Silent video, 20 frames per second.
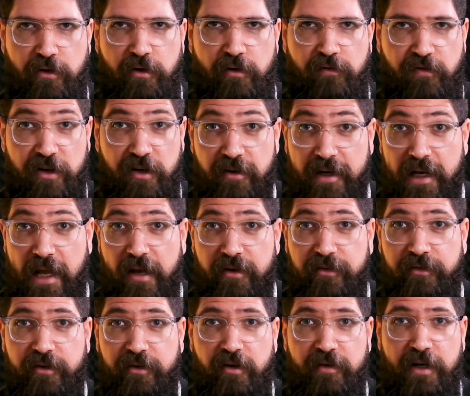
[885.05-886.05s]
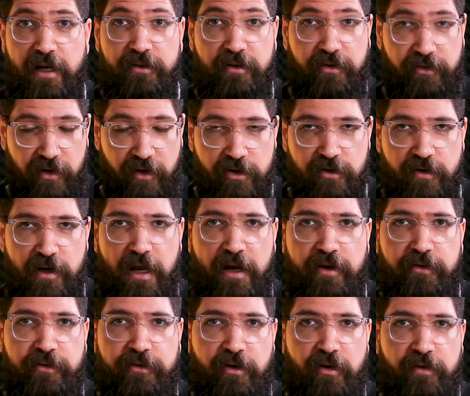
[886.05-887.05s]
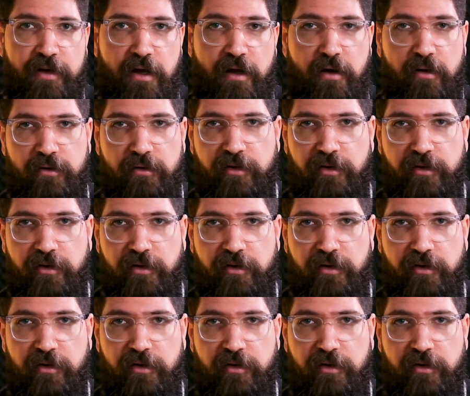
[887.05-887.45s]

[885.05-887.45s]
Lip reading: federalize Syria, decentralize Syria.